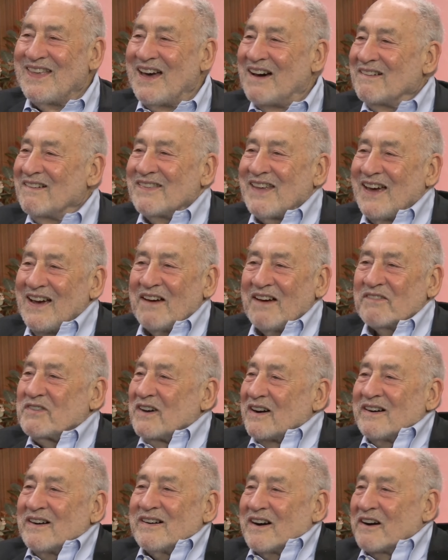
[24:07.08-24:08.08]
They have
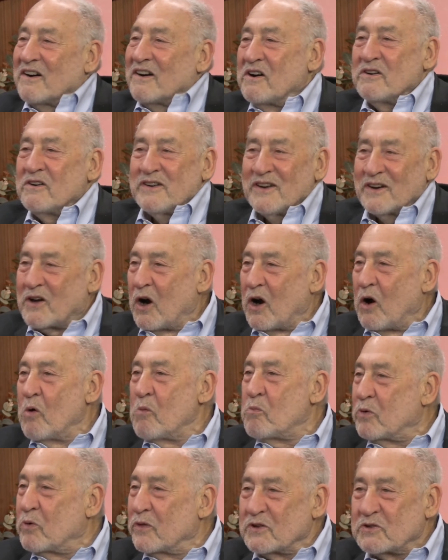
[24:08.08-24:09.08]
to learn to
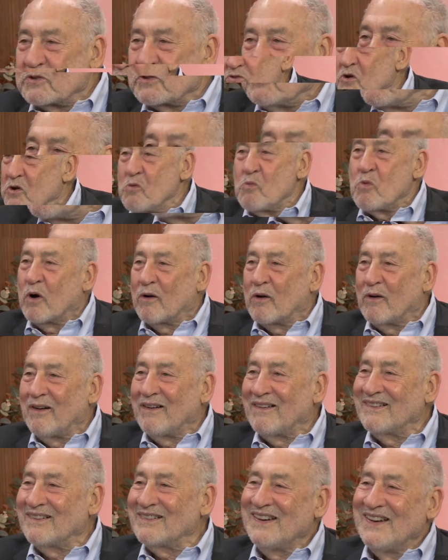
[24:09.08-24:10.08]
cope with this new
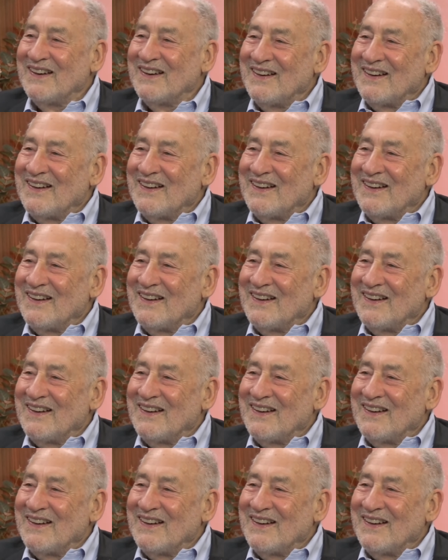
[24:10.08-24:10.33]
world.